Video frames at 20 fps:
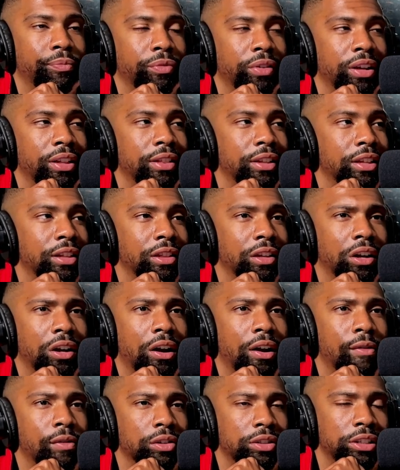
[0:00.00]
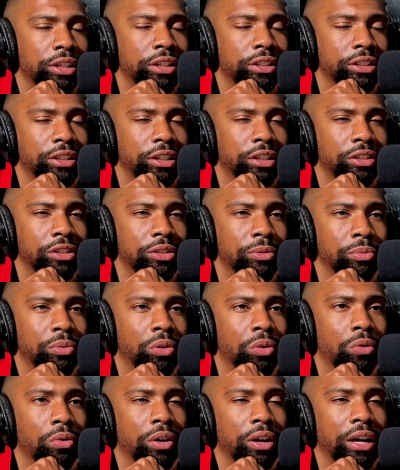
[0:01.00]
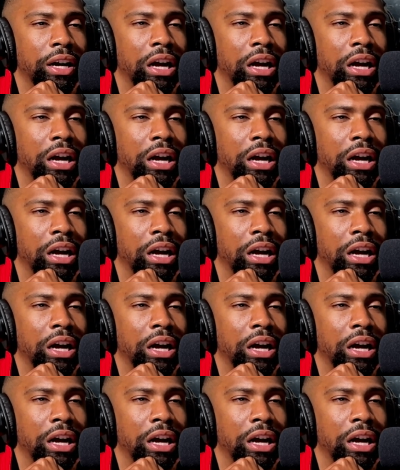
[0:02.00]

and then the conversation ends up going